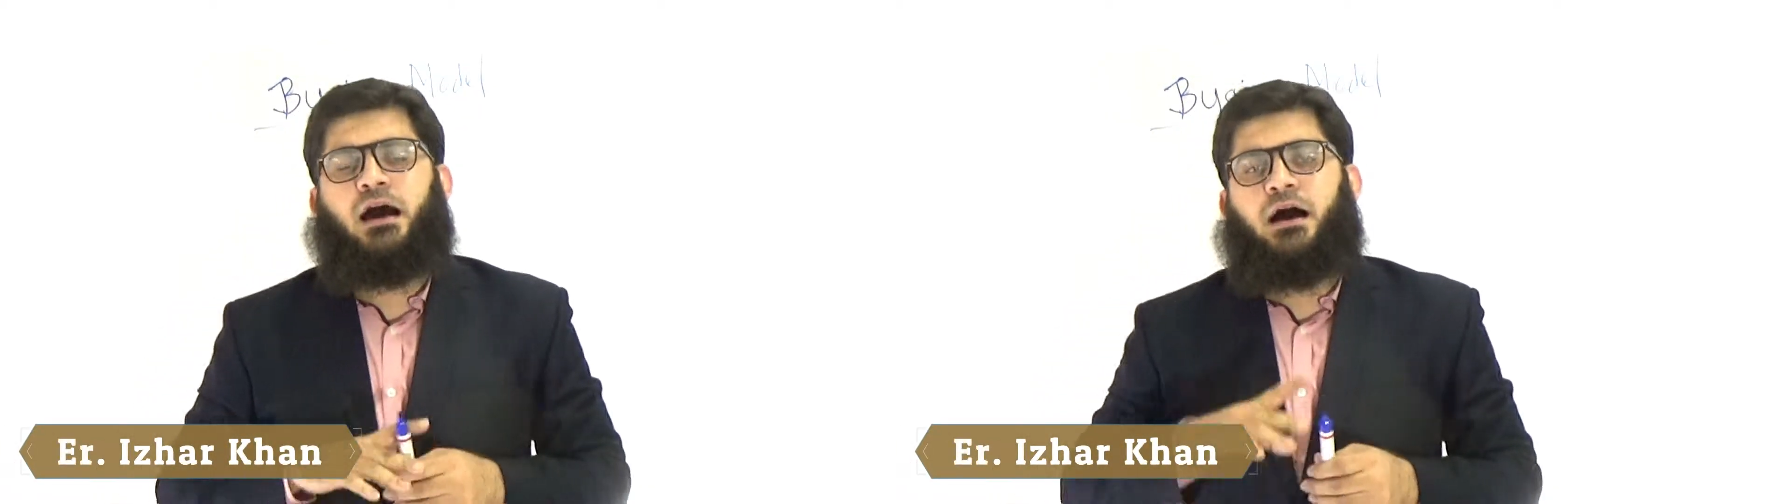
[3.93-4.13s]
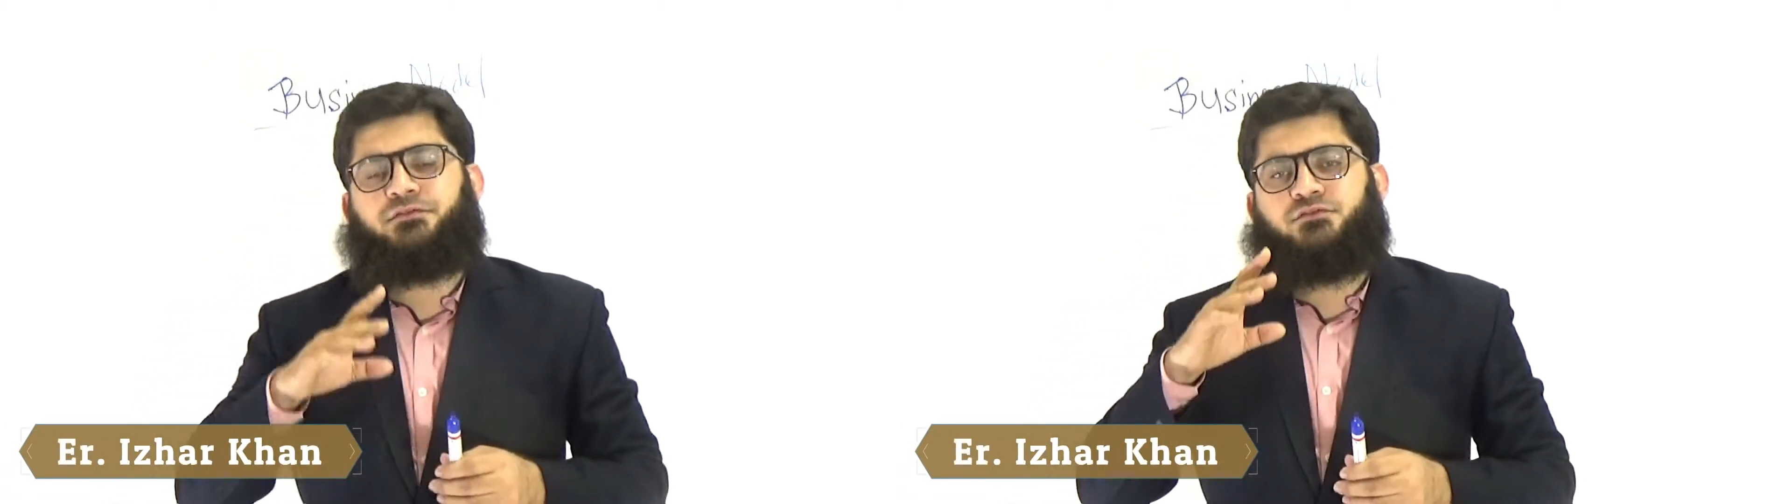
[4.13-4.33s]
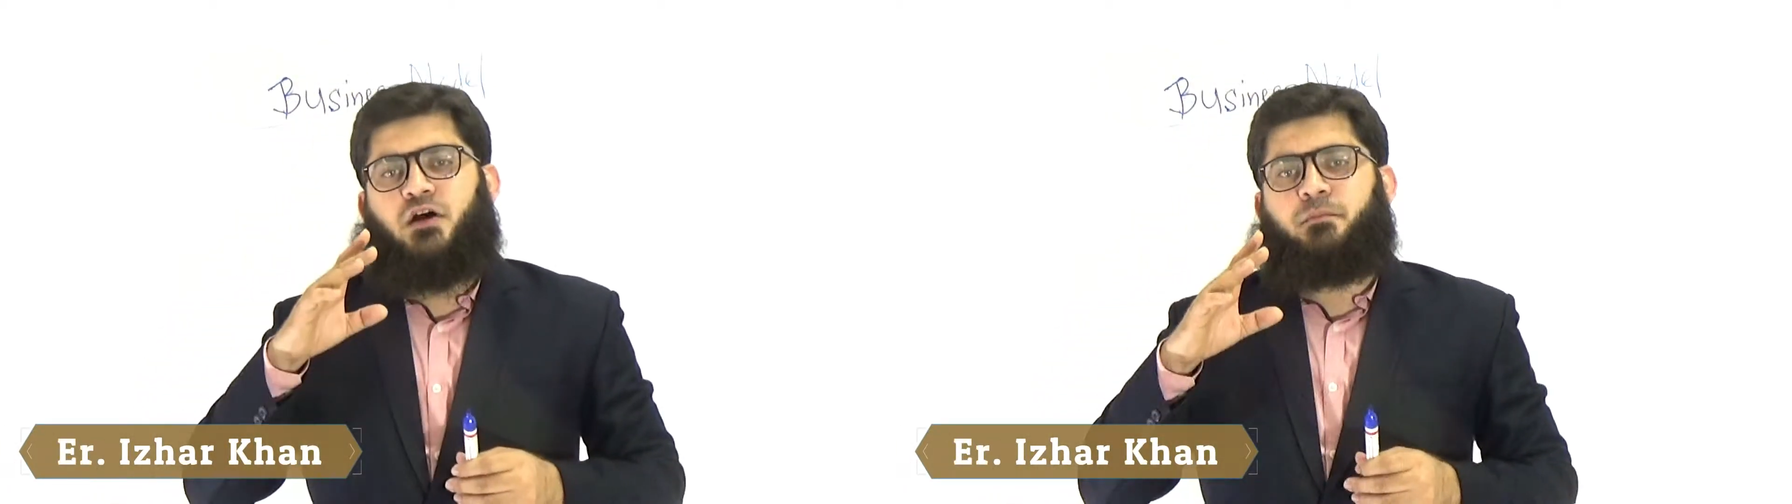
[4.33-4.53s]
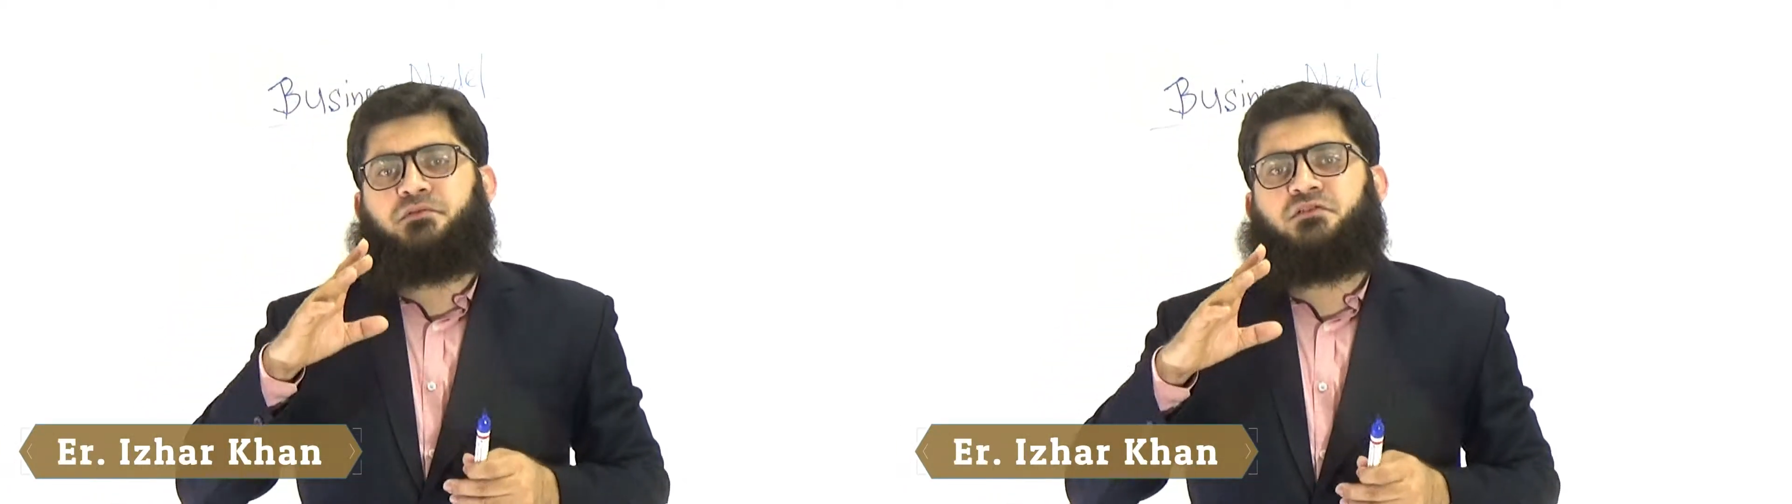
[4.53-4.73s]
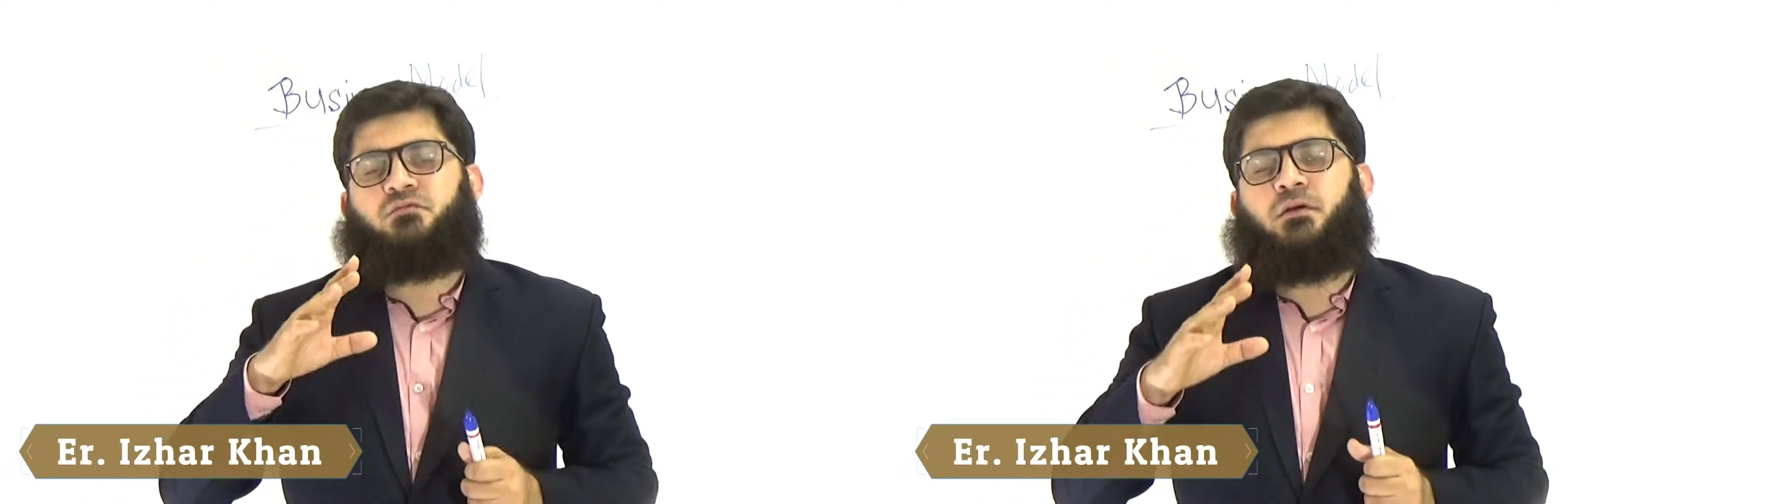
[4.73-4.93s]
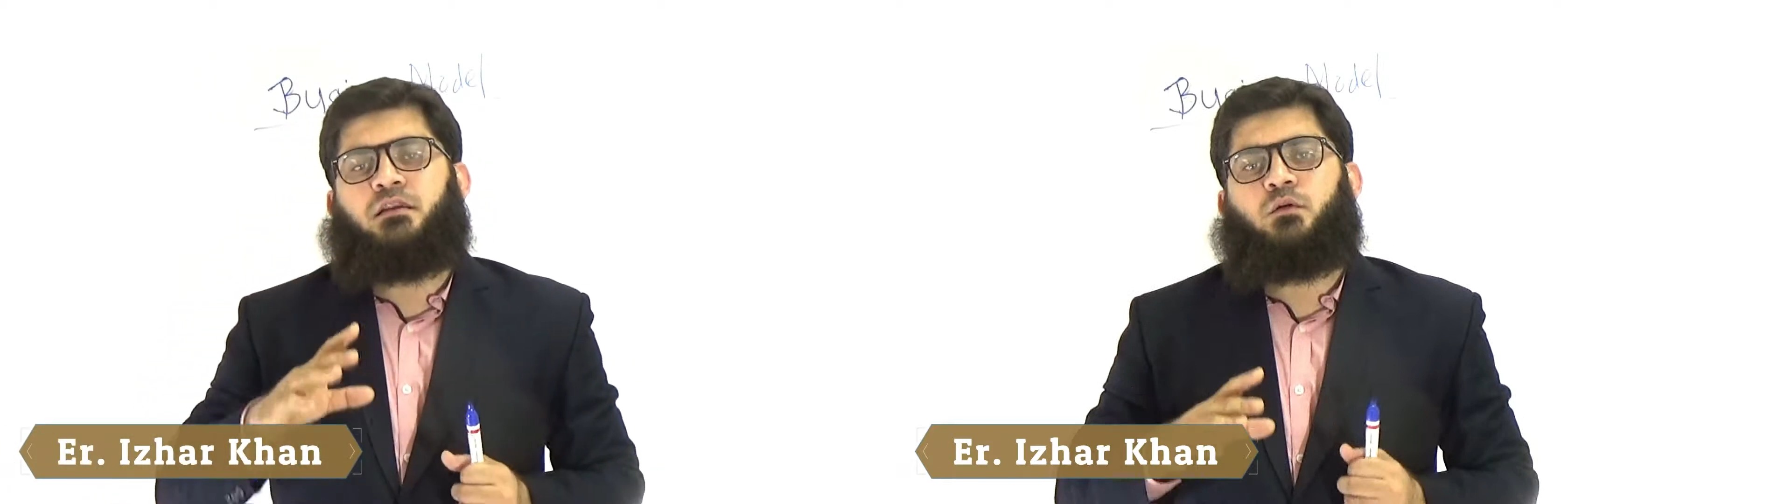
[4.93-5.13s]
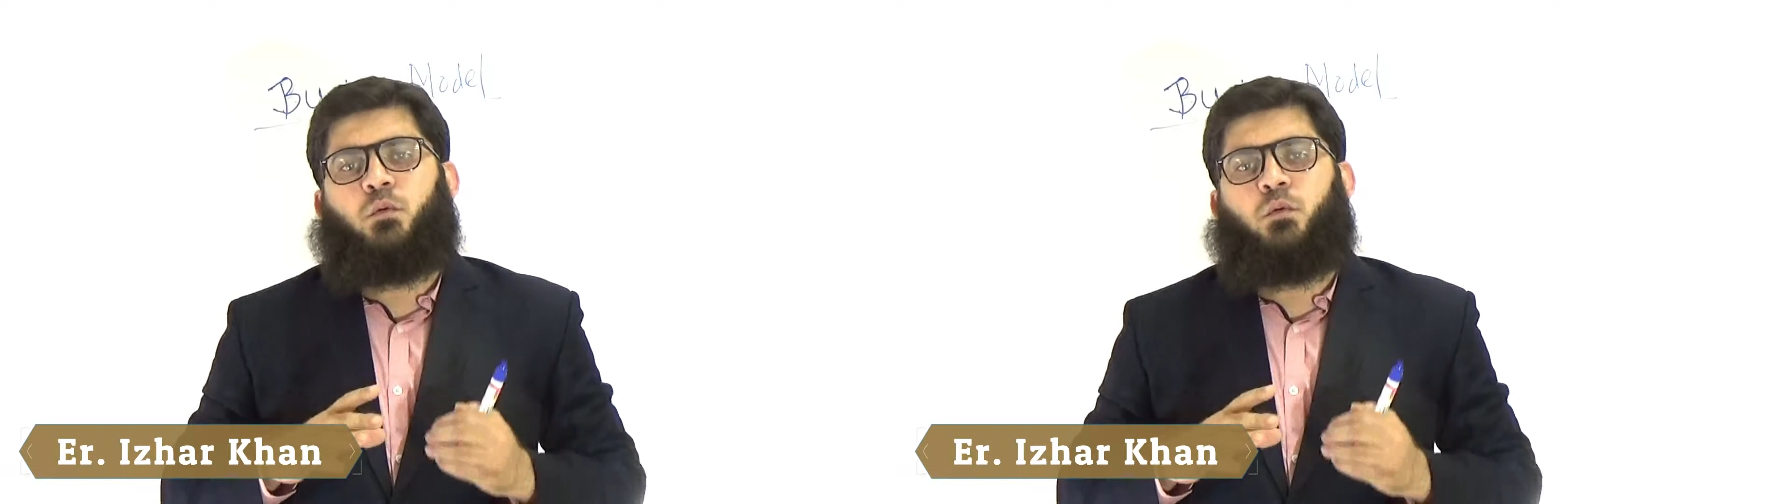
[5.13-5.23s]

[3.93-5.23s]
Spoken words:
A strong business model